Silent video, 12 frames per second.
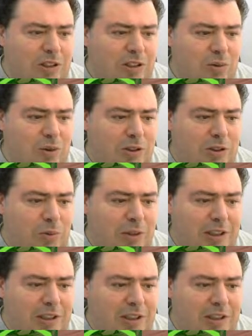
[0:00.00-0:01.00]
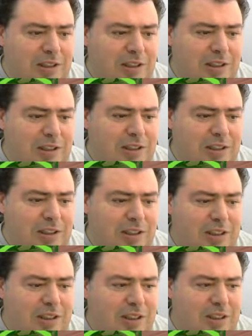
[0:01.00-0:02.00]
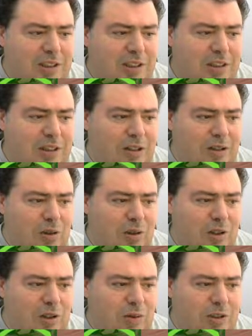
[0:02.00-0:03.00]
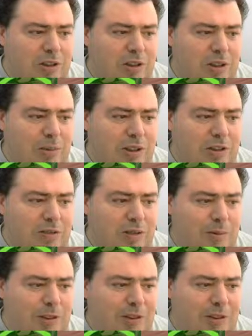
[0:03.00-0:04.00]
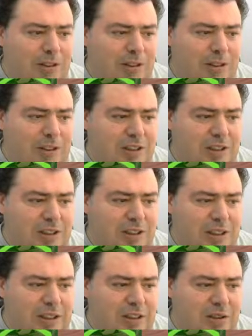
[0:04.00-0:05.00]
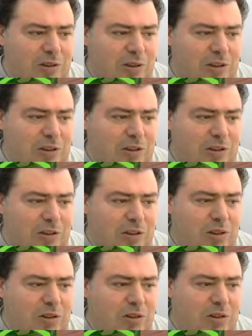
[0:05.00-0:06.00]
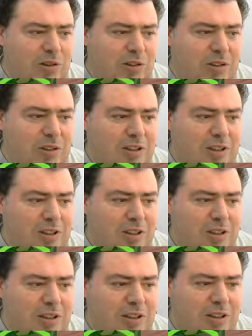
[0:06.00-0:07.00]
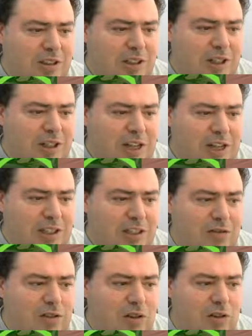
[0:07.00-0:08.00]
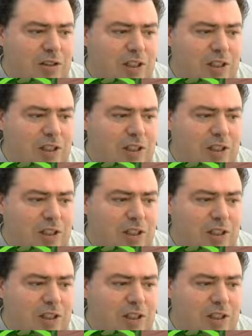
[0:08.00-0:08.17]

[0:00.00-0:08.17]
That's what you're wearing, or with the summoning familiar. And so you can choose any of those.